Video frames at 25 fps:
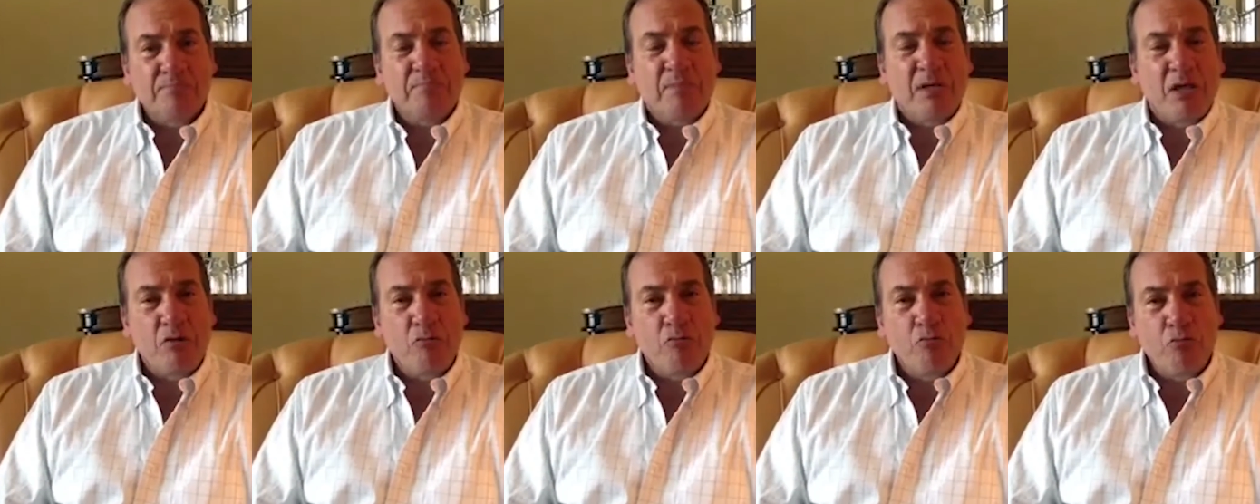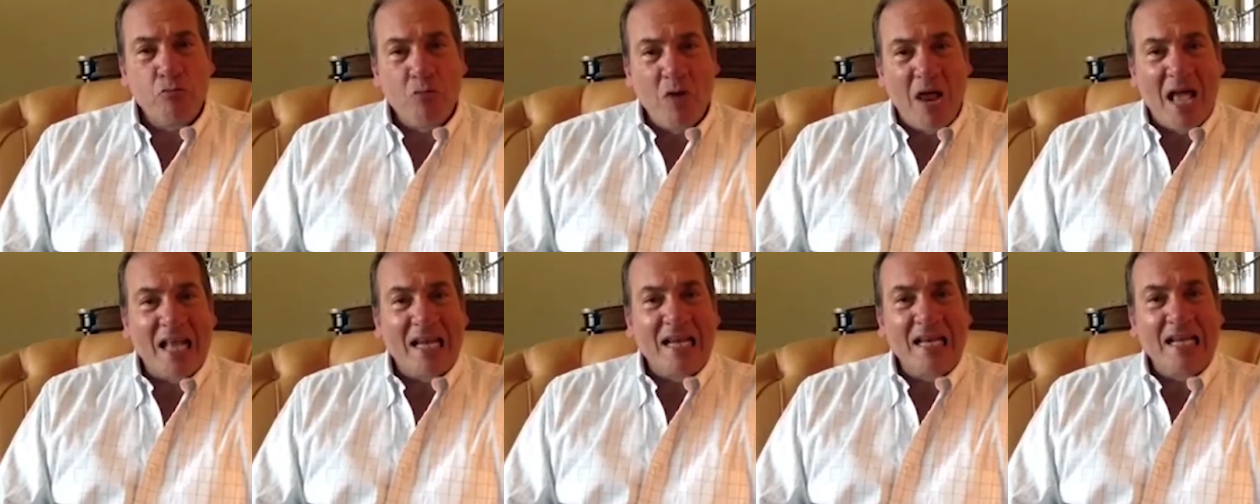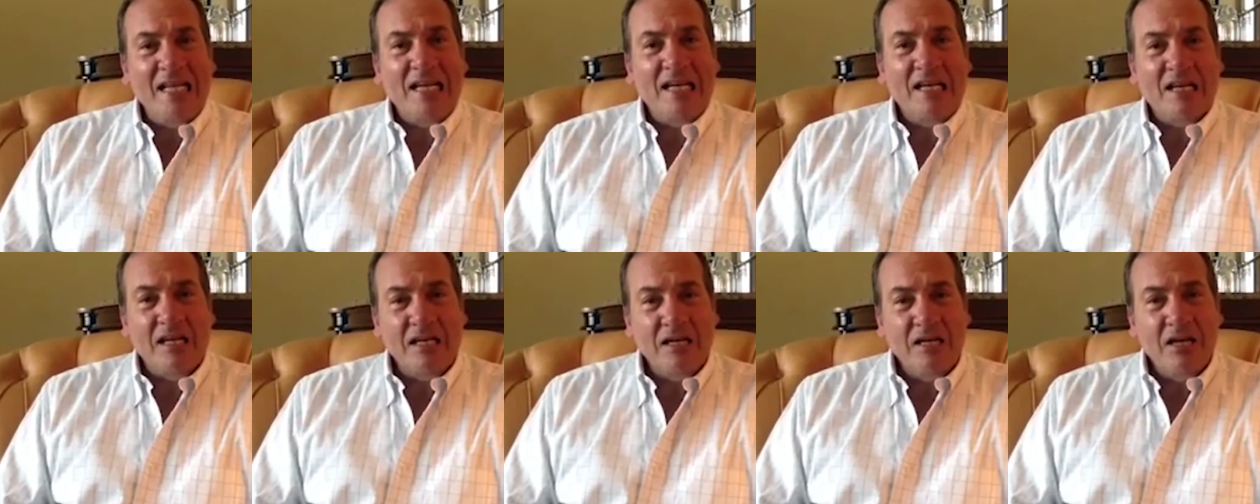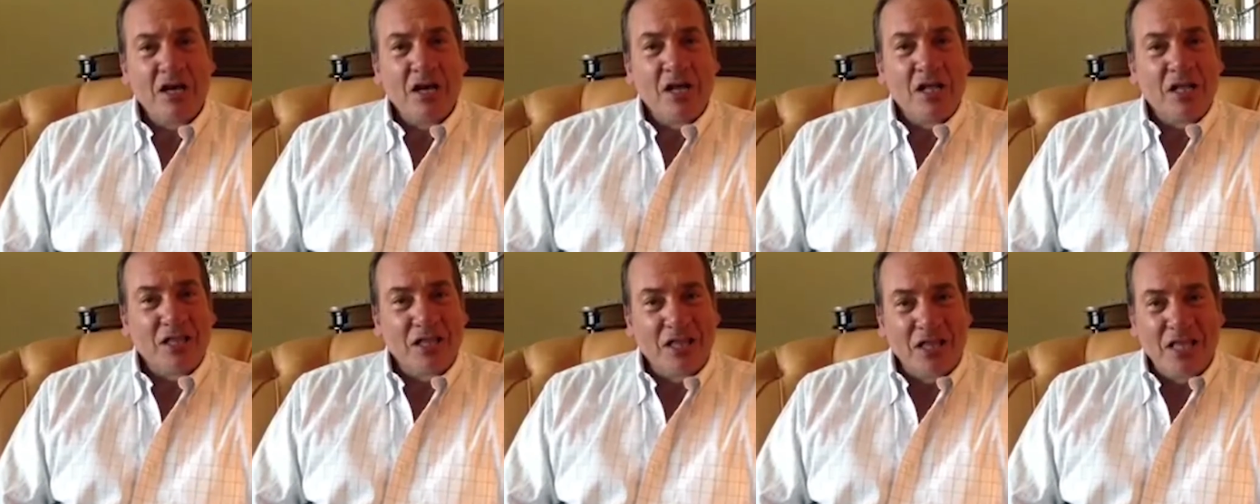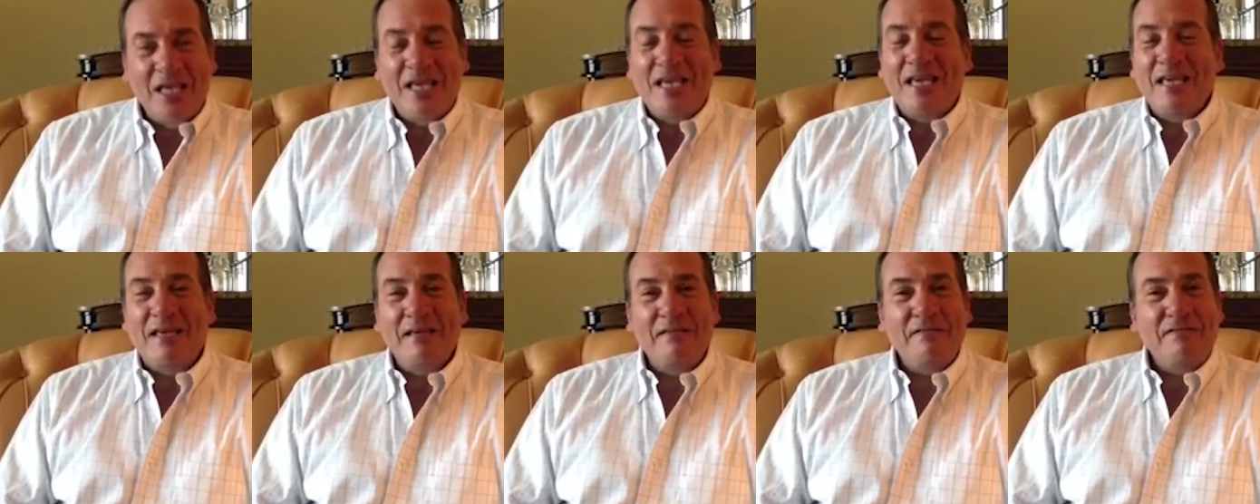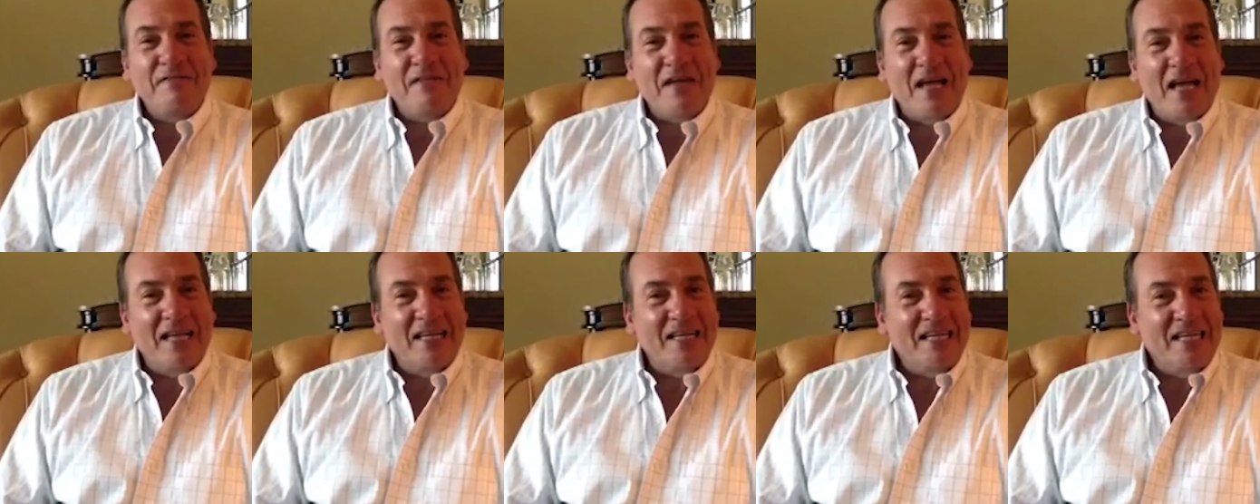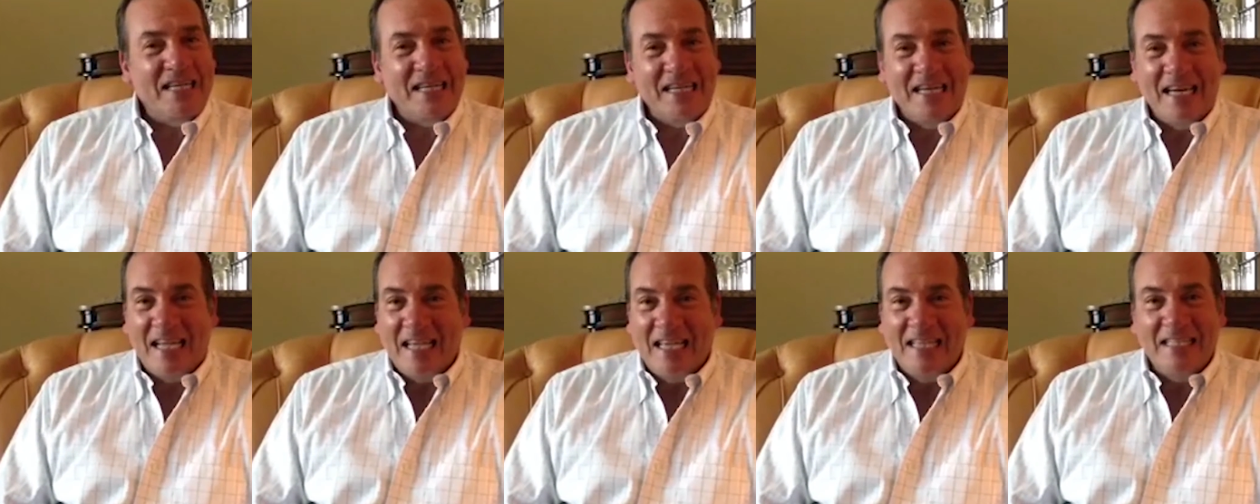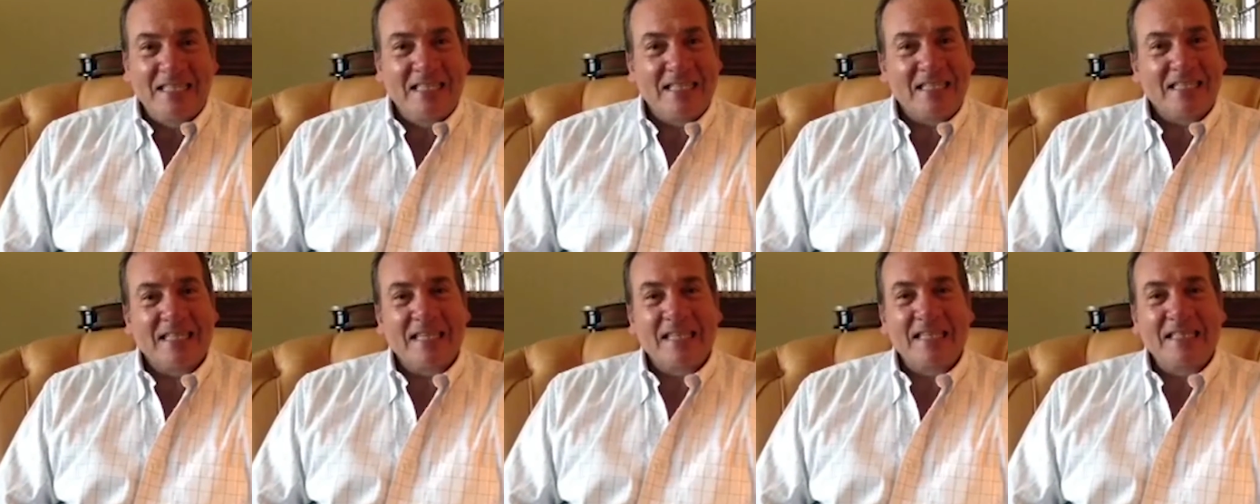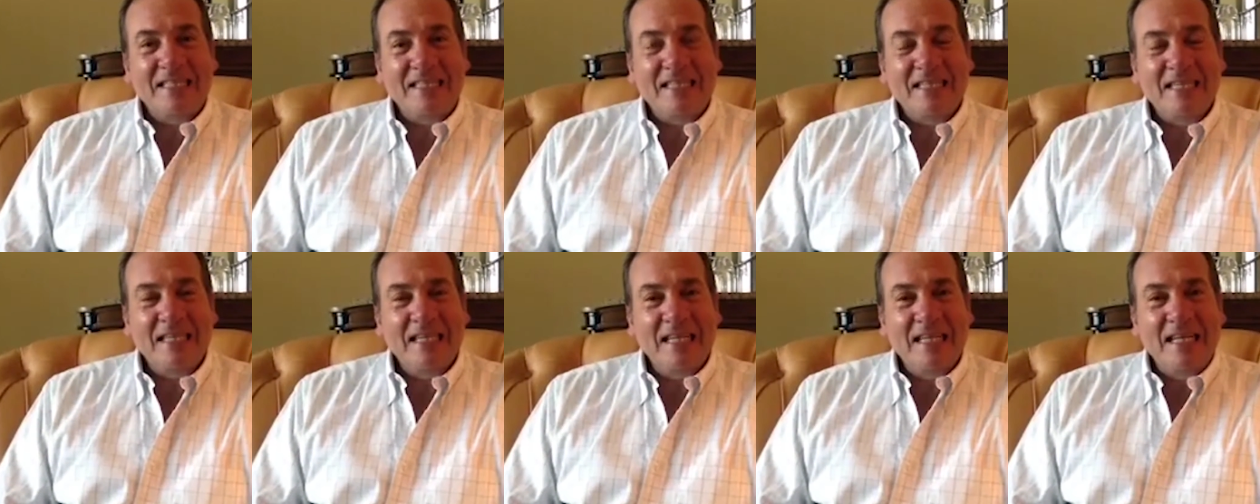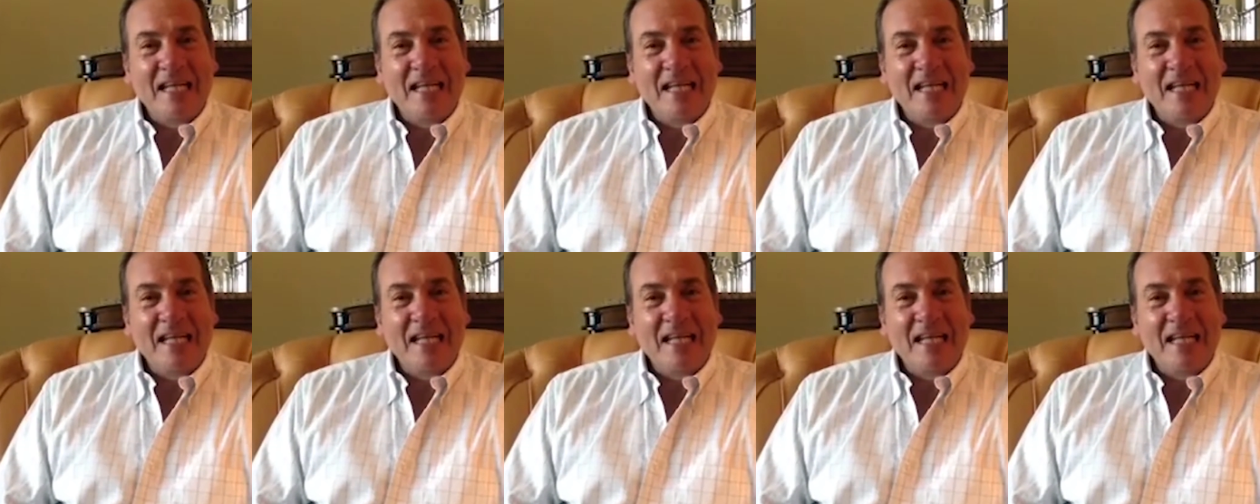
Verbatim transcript: be ready to leave in an instant,